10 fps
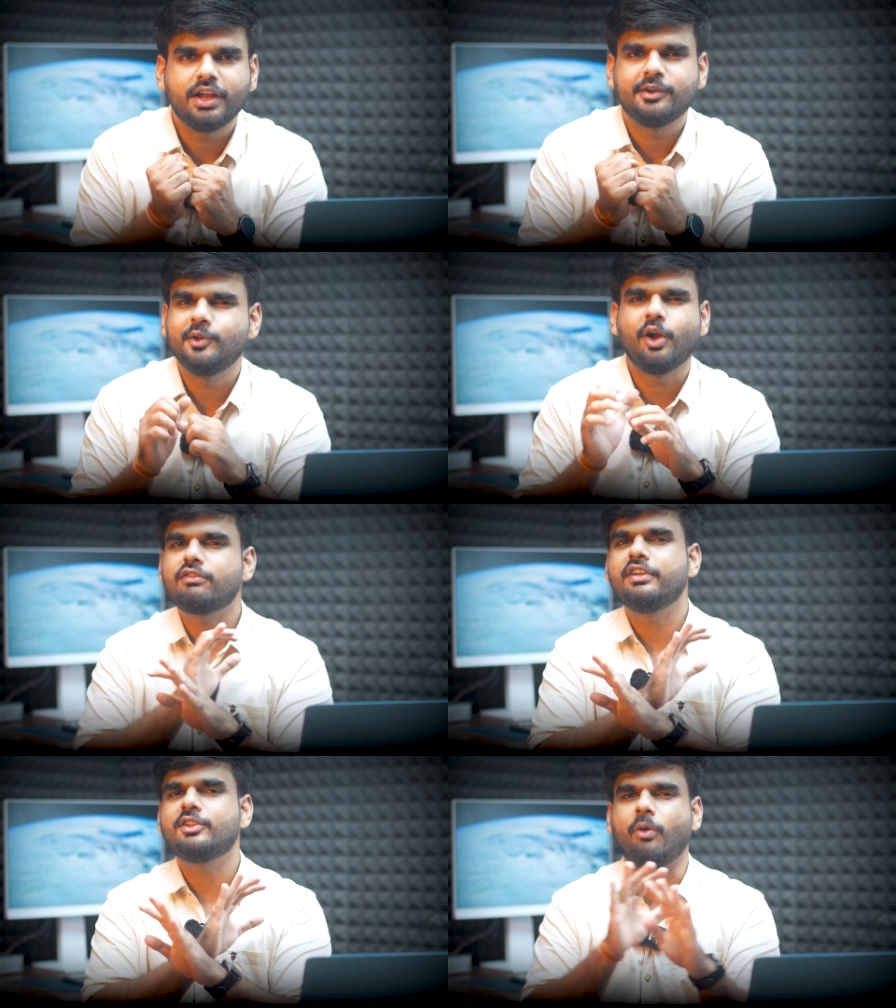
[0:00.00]

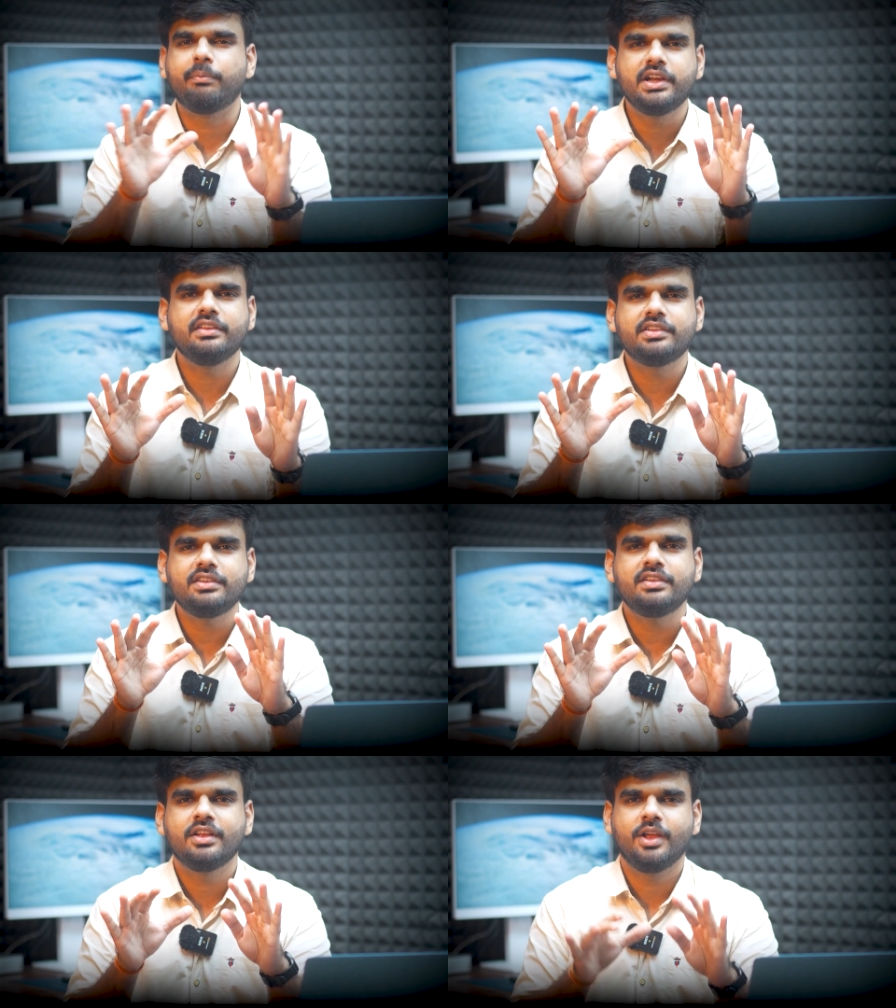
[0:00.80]
Not with
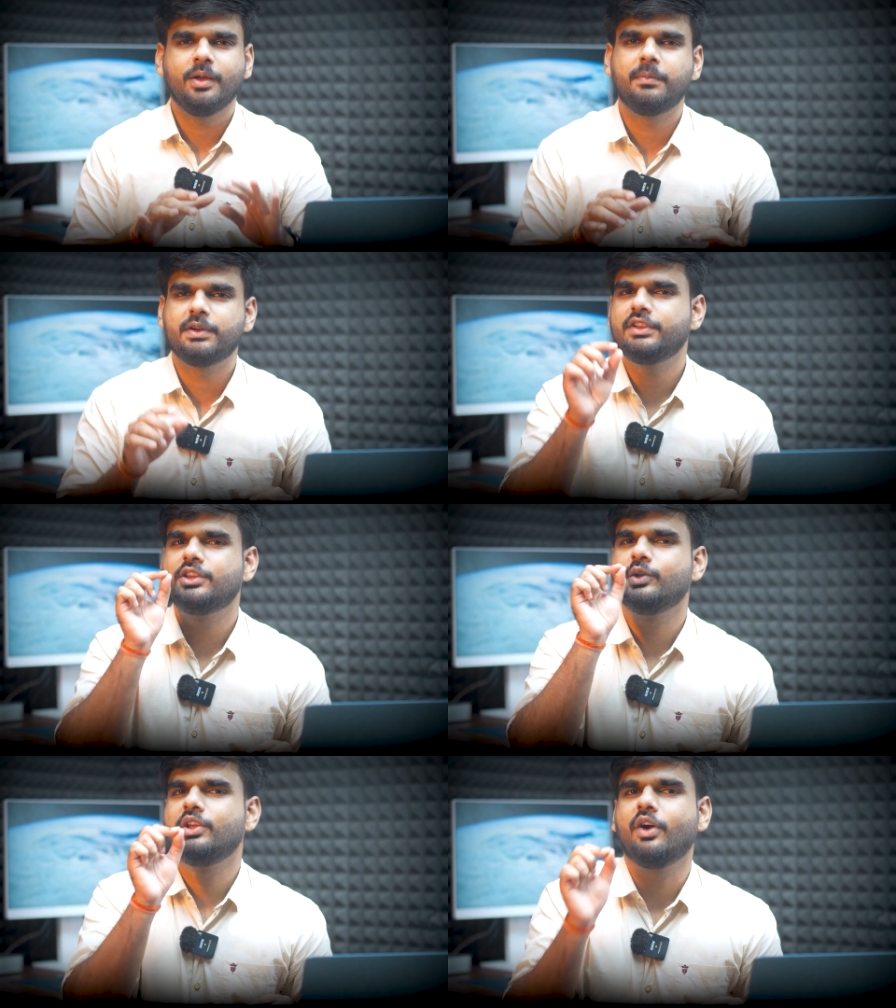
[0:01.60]
competition, but with
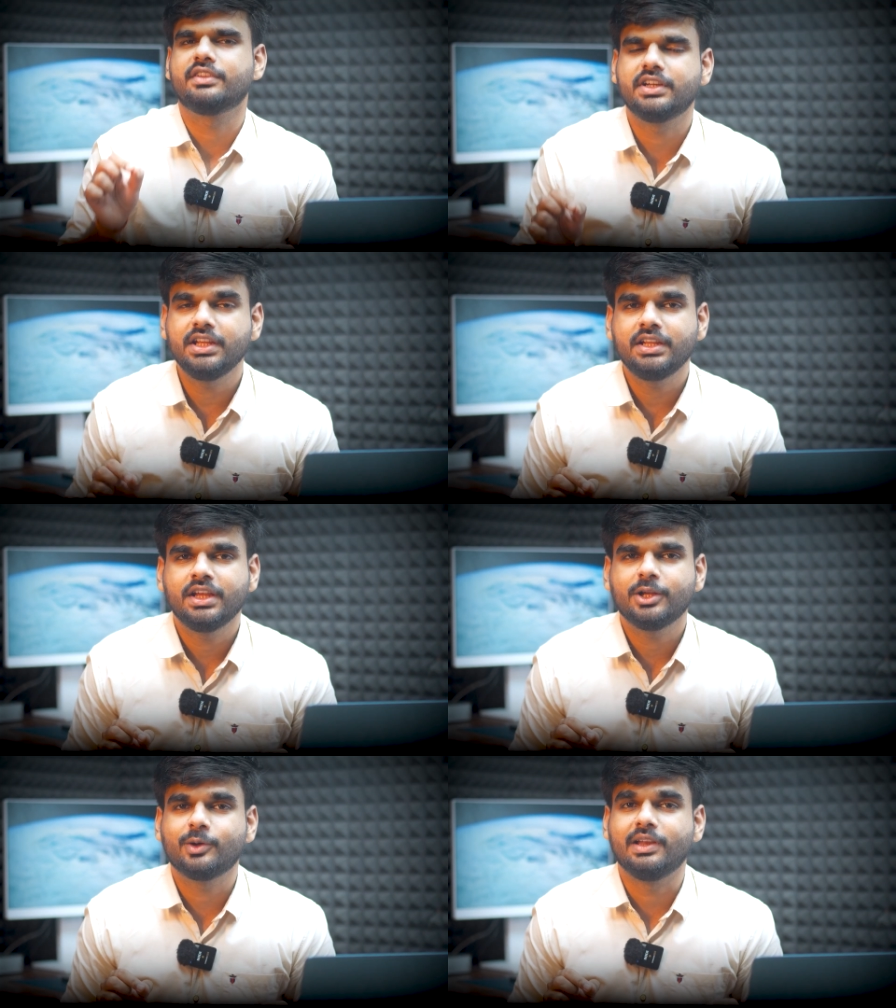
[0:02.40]
curiosity,
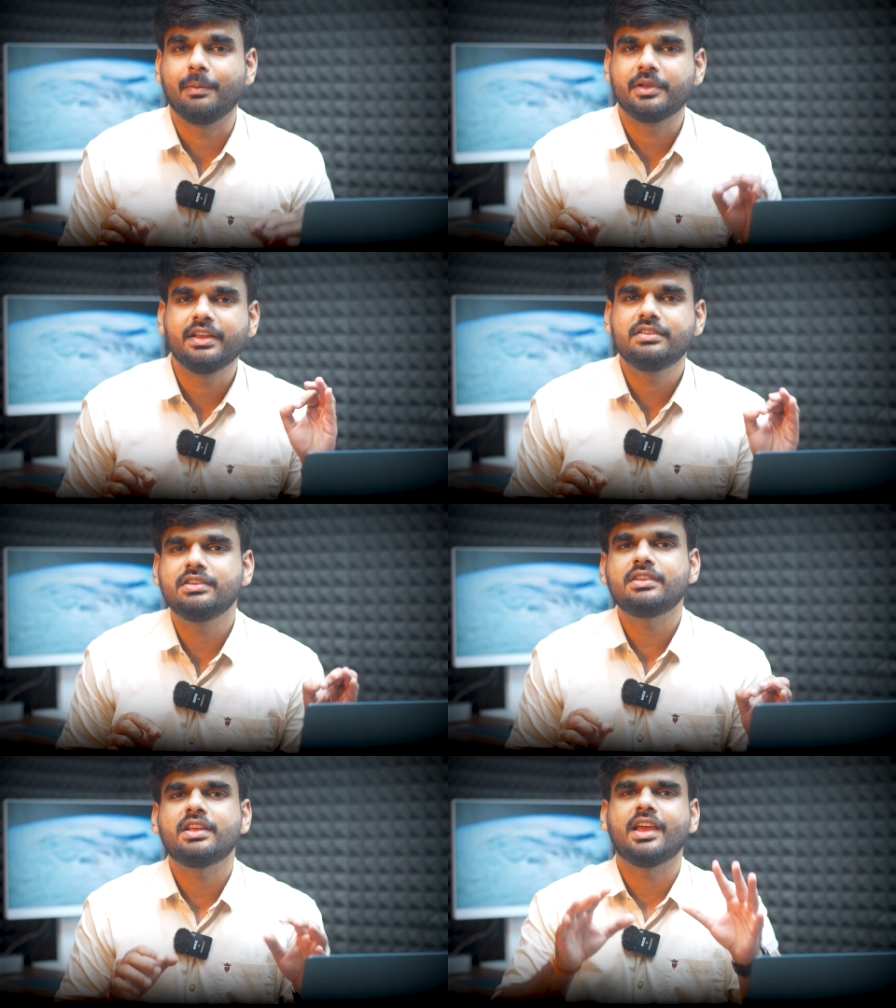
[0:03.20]

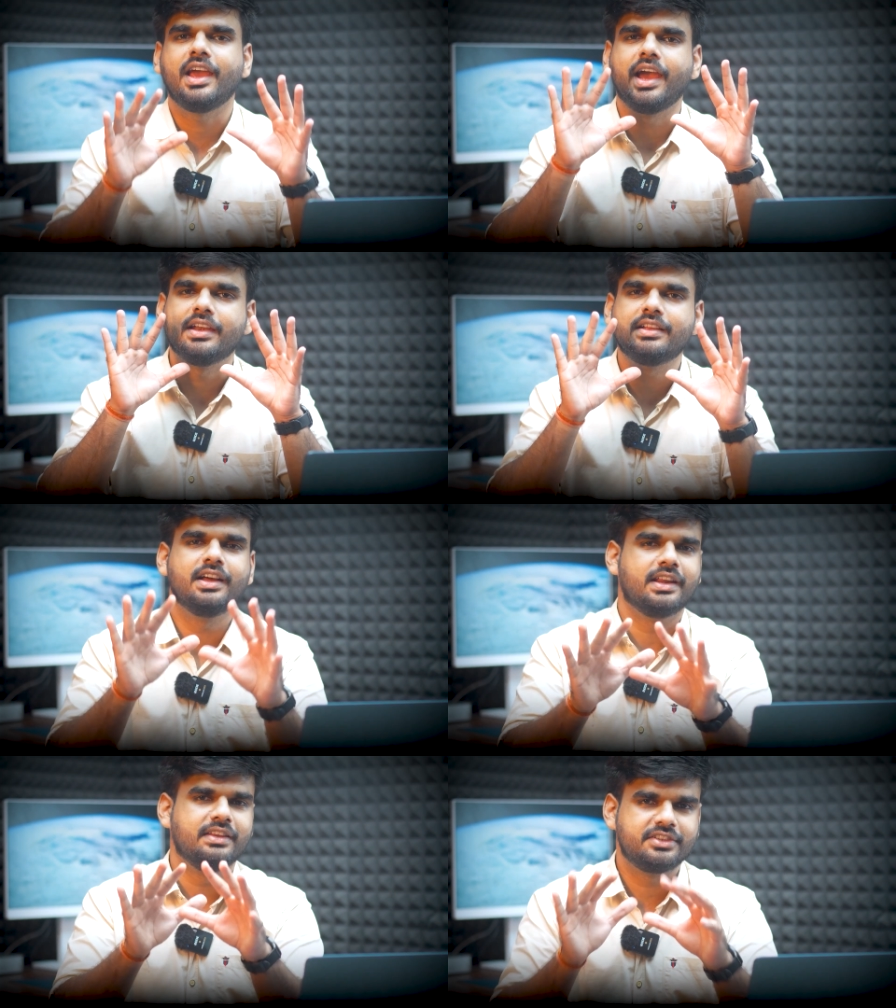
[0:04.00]
collaboration, and
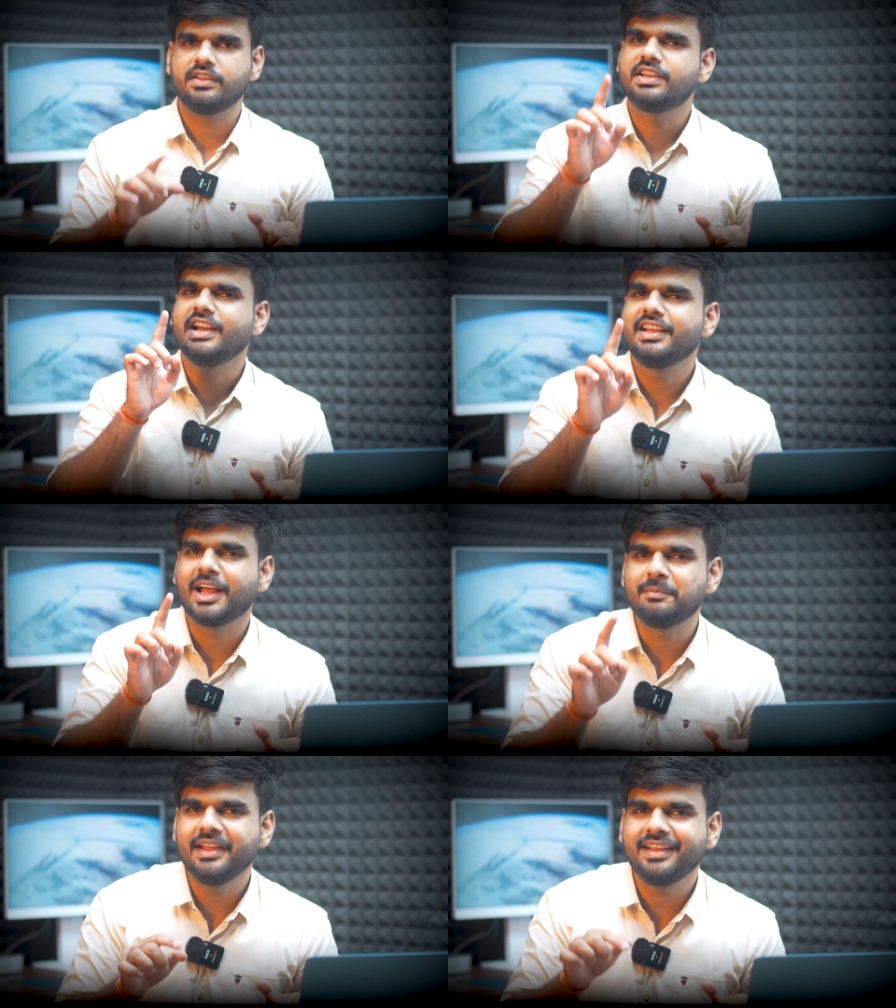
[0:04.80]
courage. The
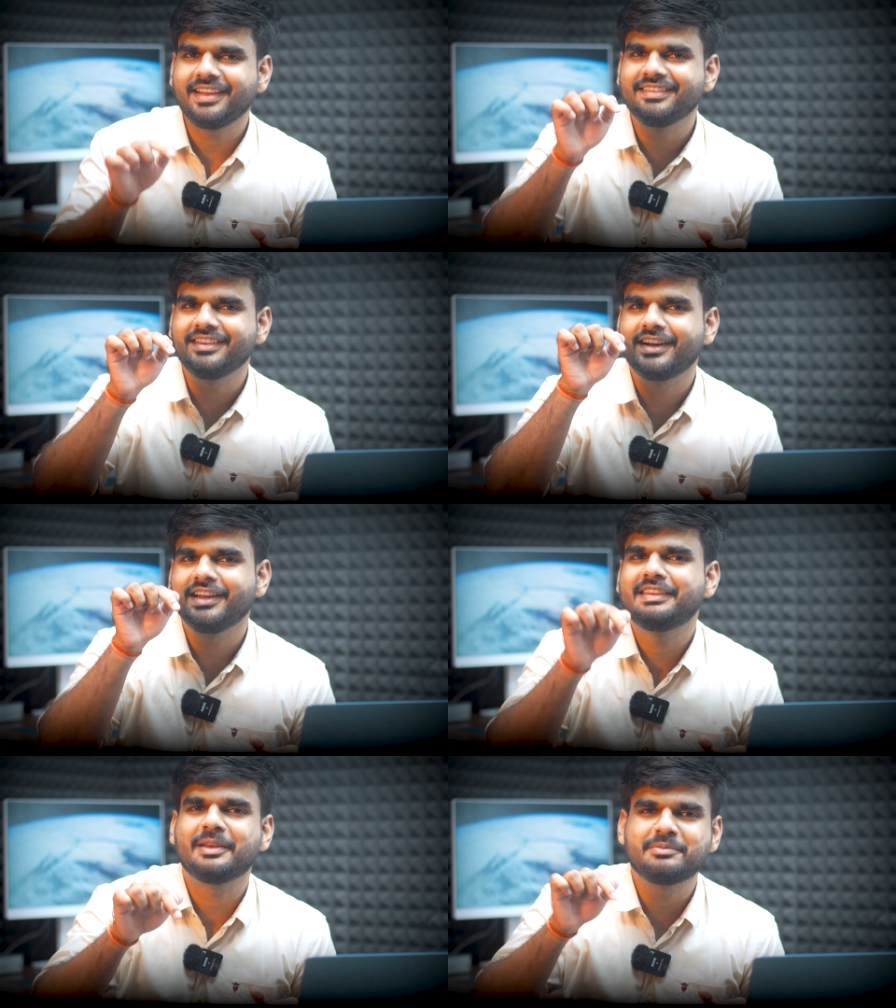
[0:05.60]
Telegram link is in the
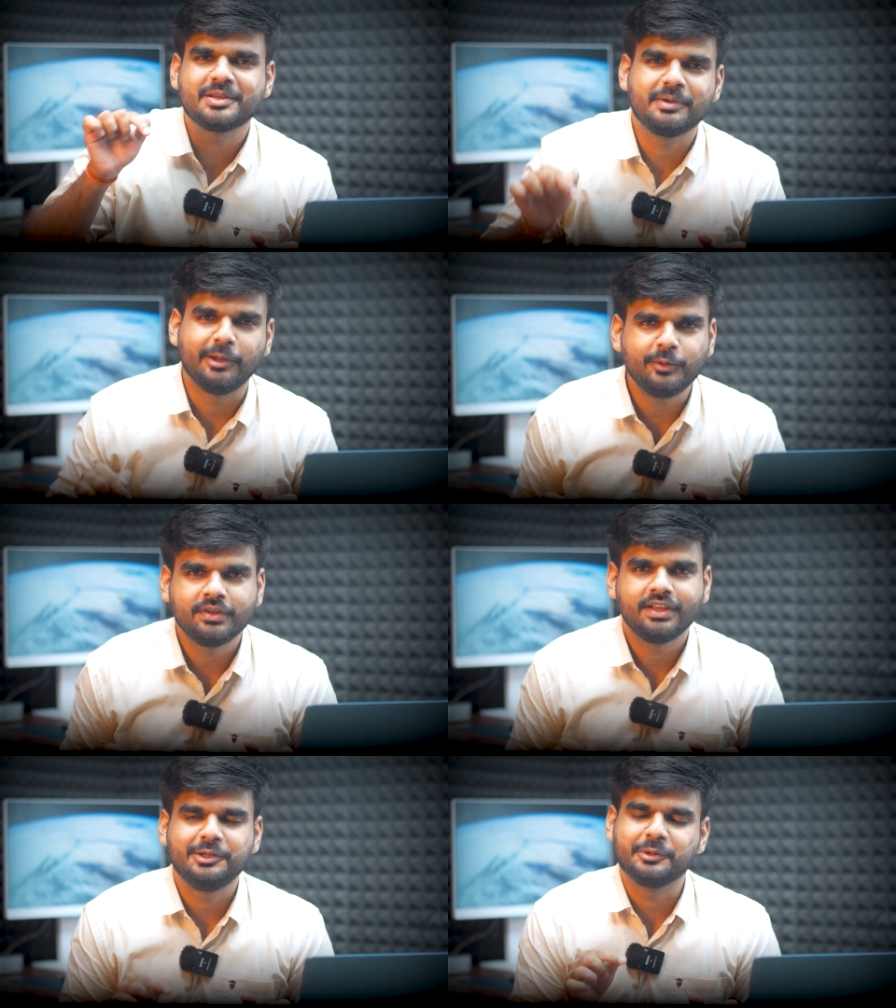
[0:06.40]
description below.
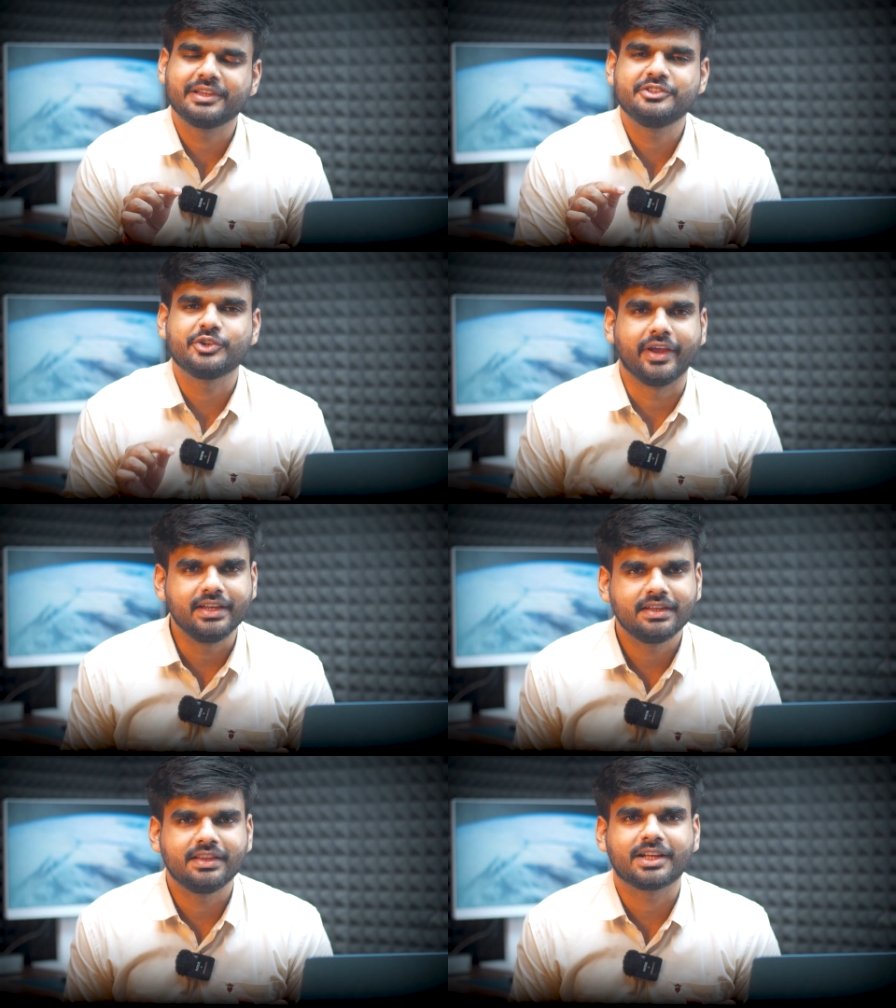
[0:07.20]
You can
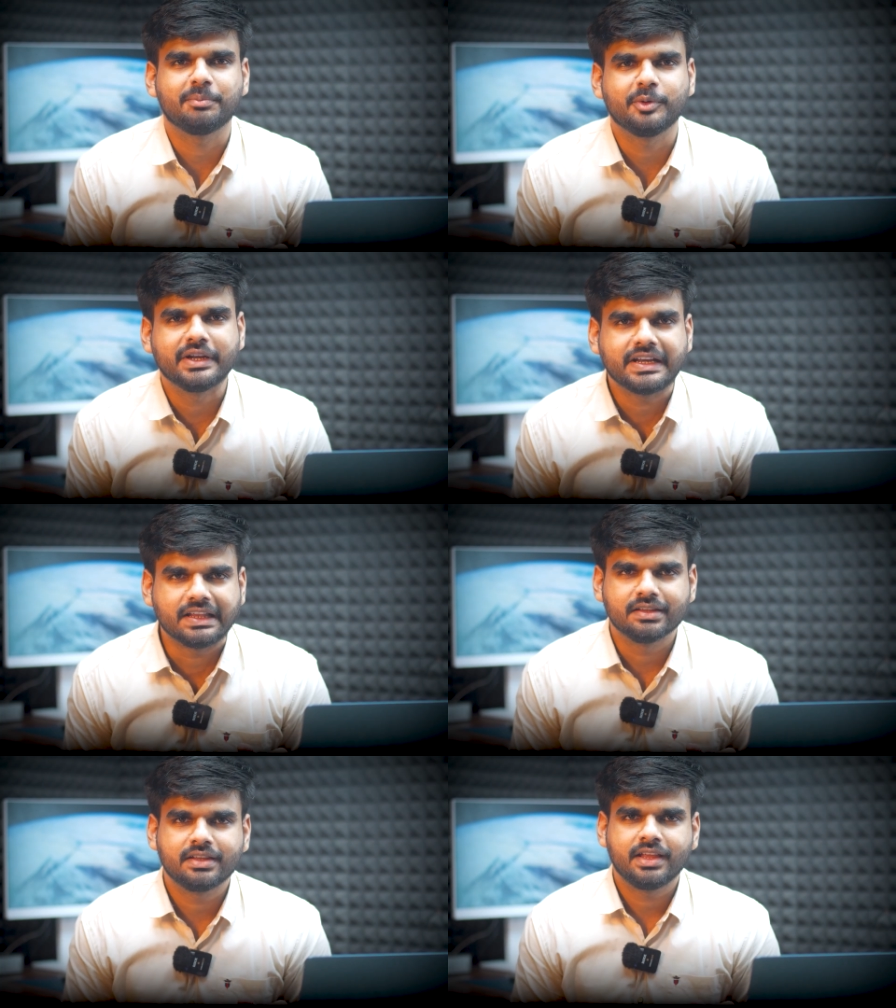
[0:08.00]
join the community.